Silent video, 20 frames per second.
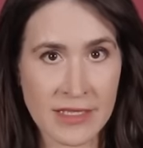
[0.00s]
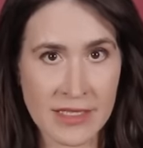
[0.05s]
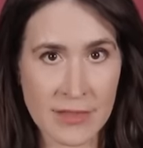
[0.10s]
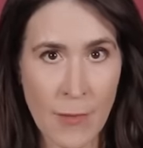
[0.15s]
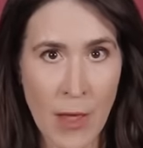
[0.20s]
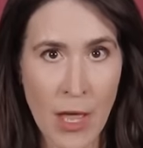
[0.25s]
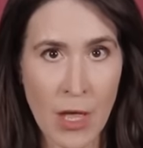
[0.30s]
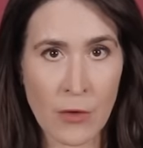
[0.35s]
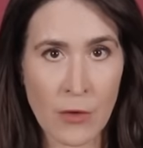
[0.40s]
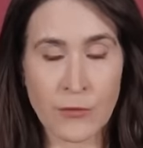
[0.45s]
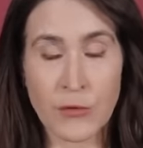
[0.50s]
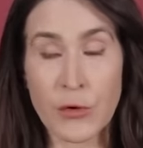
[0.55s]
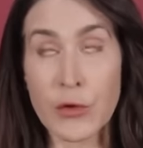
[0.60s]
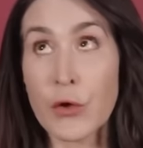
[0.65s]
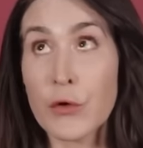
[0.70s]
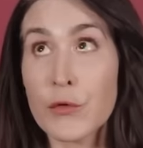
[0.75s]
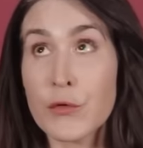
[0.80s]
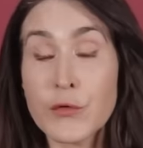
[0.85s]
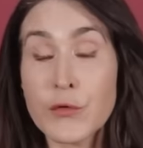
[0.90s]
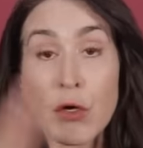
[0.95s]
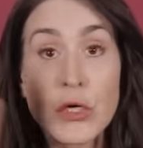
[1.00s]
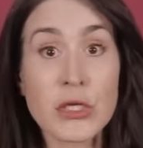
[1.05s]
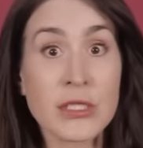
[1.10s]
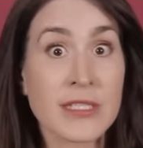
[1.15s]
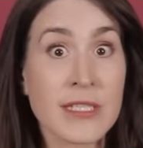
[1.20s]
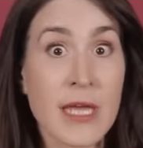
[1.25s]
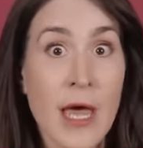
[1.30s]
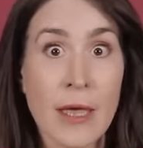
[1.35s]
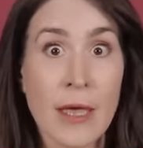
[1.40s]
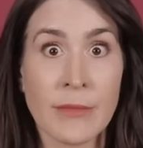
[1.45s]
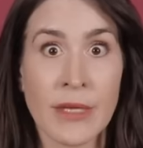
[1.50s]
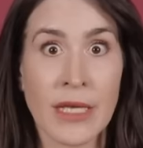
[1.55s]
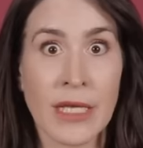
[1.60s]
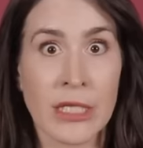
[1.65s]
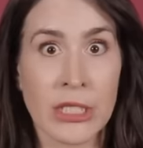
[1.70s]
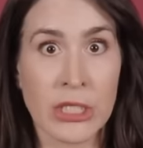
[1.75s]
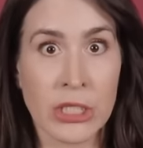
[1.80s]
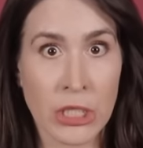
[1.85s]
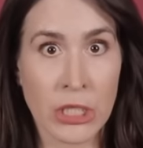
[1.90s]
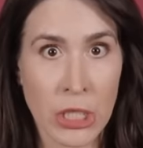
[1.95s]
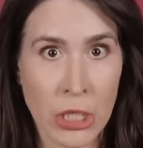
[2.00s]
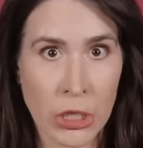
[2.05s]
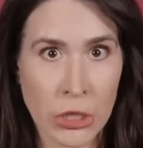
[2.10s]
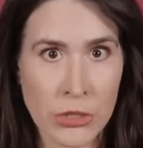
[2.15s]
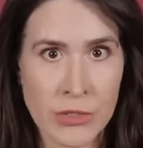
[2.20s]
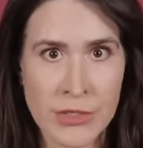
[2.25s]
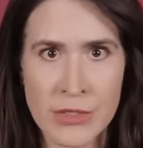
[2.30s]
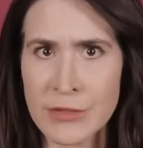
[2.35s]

smile for the first time in years.